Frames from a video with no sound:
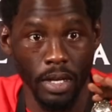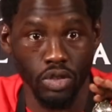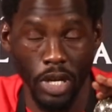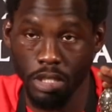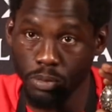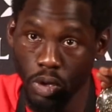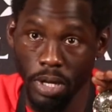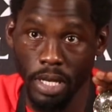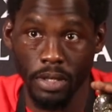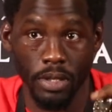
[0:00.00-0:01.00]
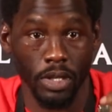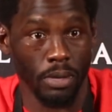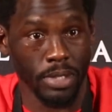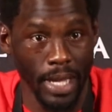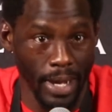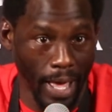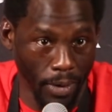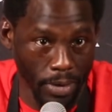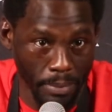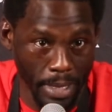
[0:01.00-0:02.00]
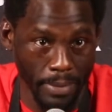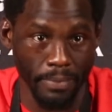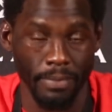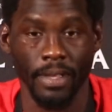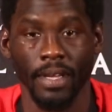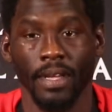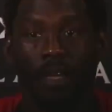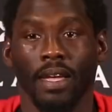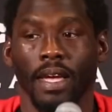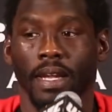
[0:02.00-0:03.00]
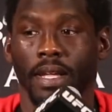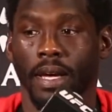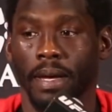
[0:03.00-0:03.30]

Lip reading: transmuting, you know what I'm saying? Alchemy. And